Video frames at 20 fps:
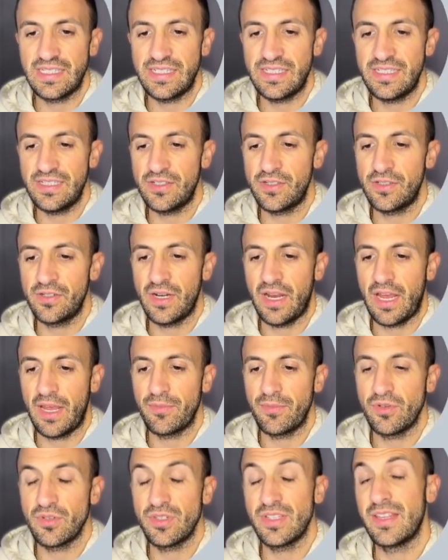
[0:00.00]
here,
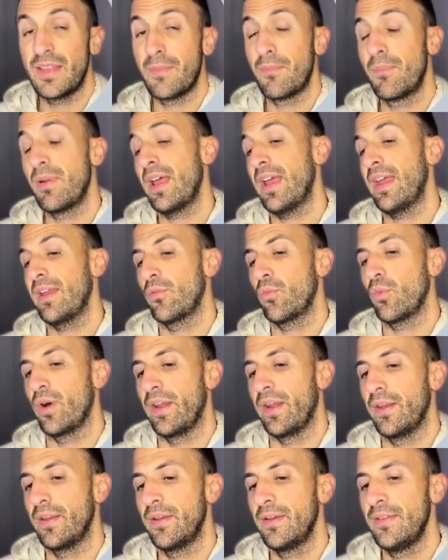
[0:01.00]
I'm using the plain
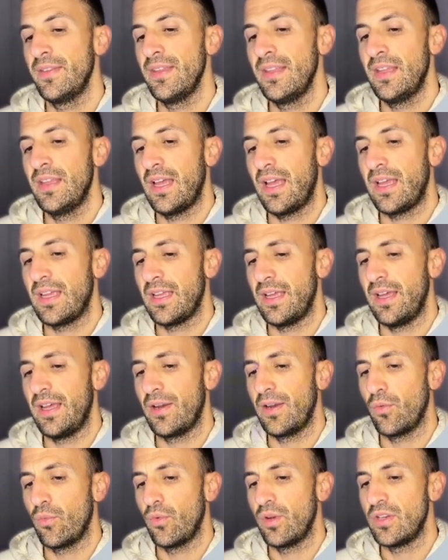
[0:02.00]
one.
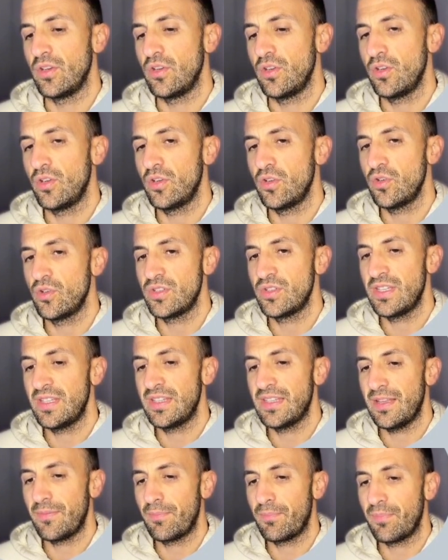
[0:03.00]
And when you're
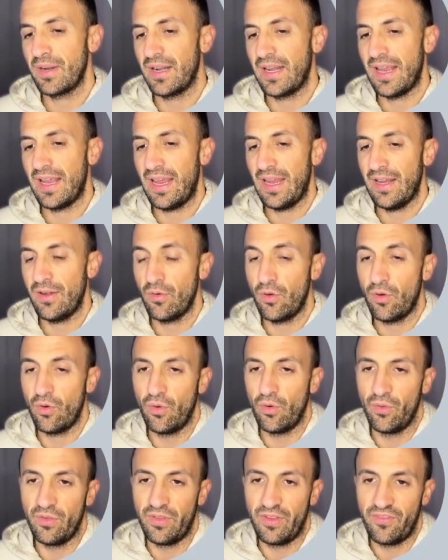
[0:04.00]
using the plain
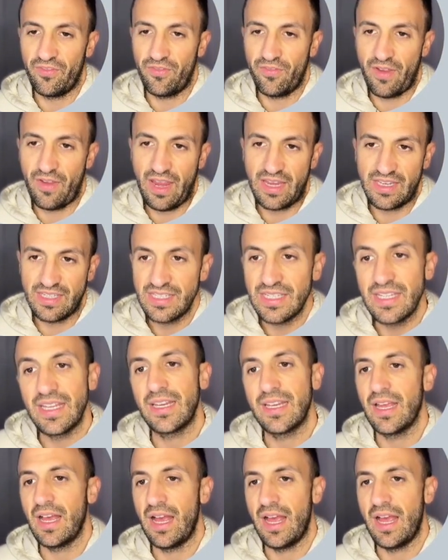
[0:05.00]
or basic